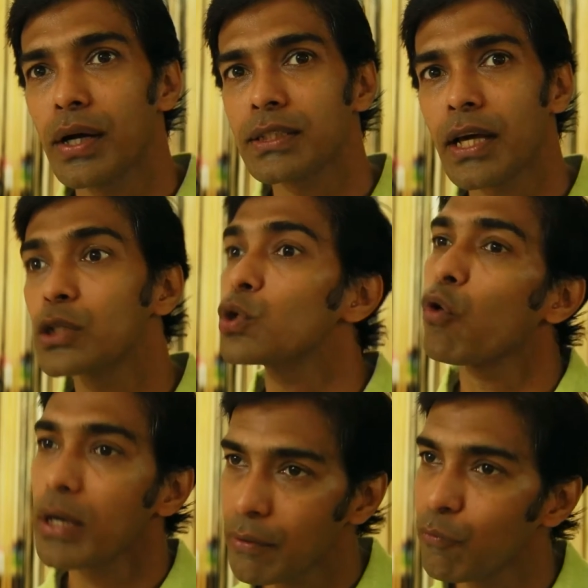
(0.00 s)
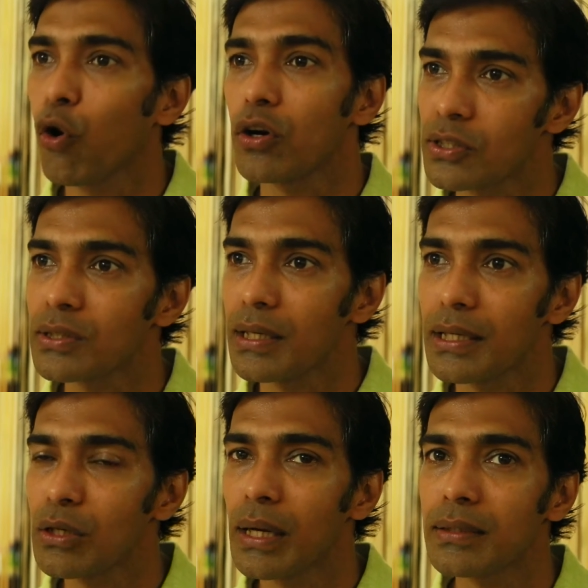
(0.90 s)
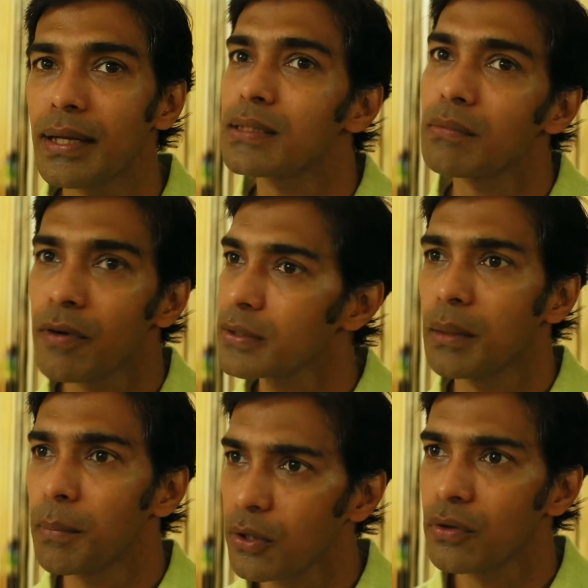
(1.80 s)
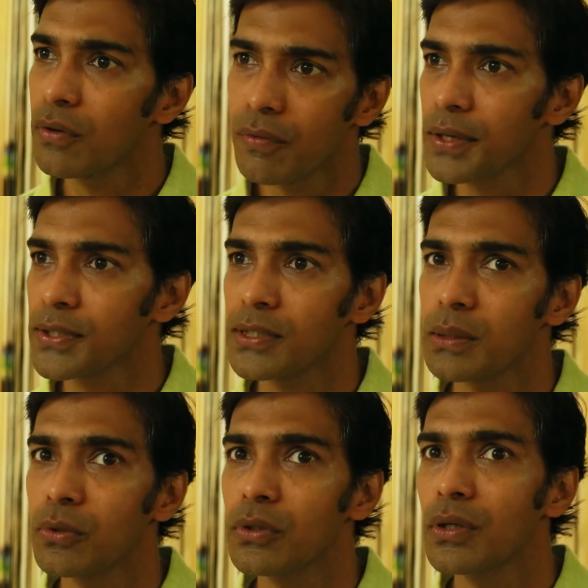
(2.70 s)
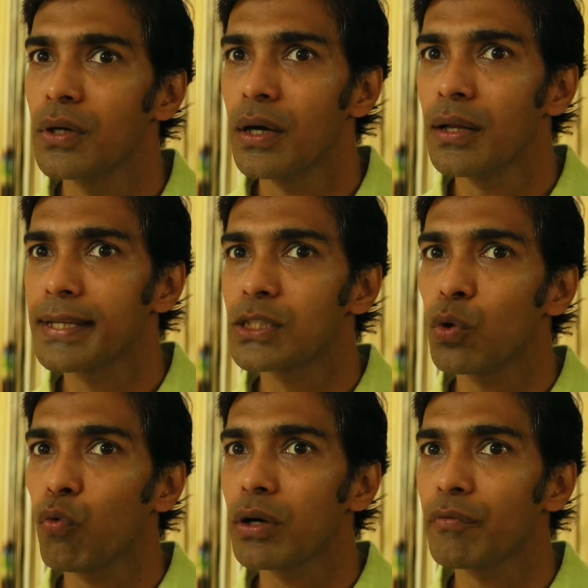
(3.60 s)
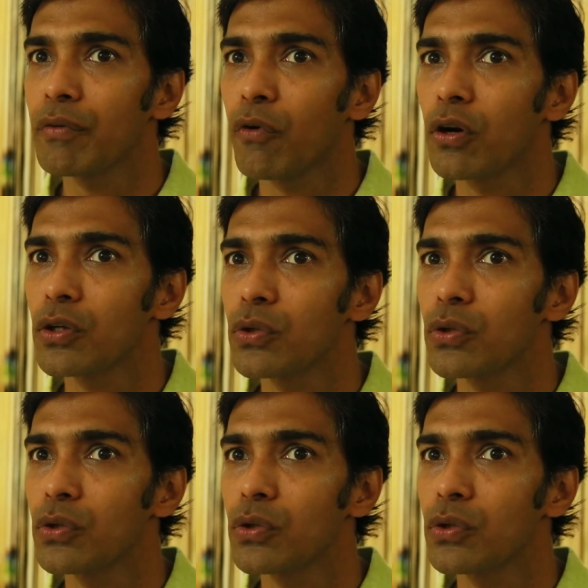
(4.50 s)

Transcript: I decided to do what I want still, I said, fuck them, fuck censor board. Let's do what we want